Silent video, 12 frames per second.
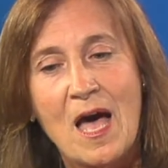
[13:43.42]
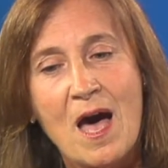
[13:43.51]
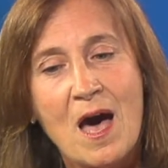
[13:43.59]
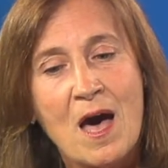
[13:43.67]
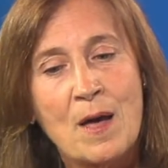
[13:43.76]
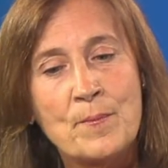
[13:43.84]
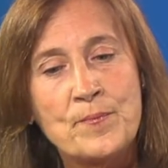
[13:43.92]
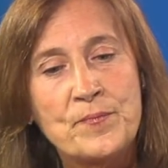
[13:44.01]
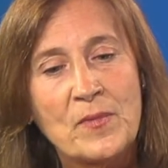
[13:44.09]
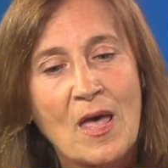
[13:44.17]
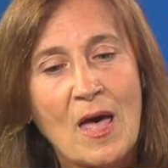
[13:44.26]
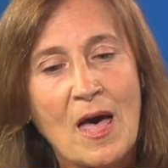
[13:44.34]

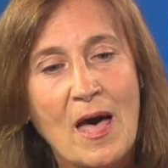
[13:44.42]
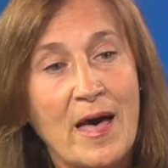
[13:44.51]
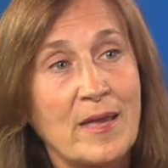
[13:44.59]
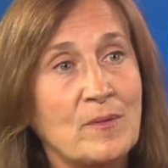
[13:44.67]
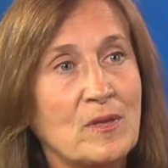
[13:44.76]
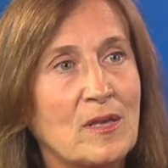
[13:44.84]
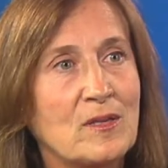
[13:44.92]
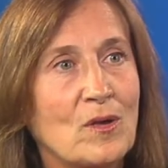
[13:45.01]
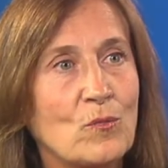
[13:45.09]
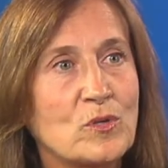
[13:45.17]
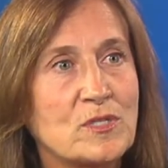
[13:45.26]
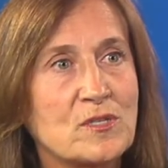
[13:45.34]
I
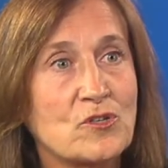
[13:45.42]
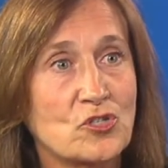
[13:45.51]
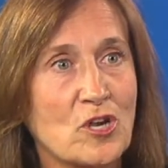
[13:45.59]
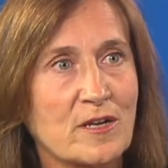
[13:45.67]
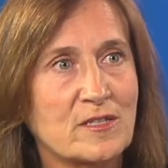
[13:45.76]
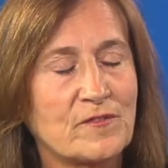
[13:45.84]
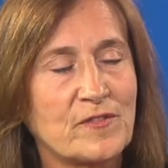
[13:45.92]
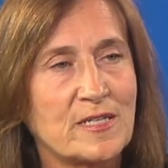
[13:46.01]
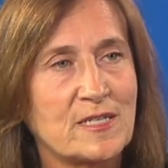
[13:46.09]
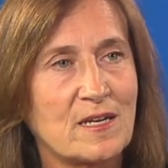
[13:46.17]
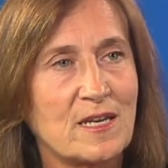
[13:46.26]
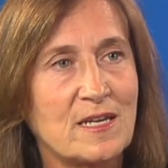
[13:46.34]
was shocked to
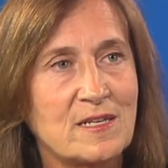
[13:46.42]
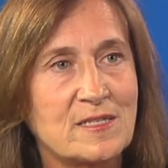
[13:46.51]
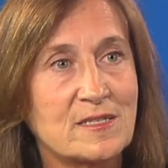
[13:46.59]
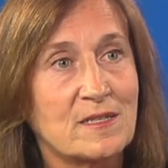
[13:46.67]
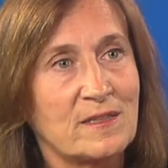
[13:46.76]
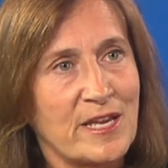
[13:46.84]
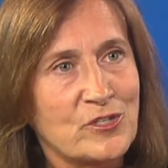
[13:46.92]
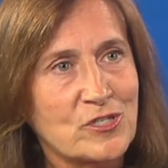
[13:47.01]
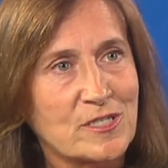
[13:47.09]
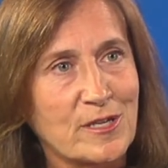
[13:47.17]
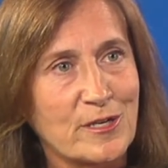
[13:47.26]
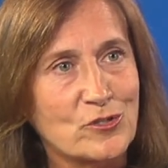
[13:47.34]
find out it is the
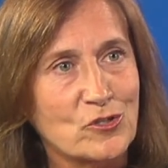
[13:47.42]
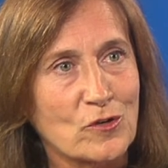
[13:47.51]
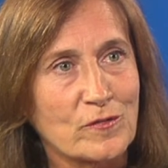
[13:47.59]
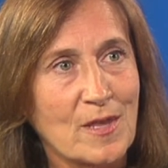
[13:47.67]
legislature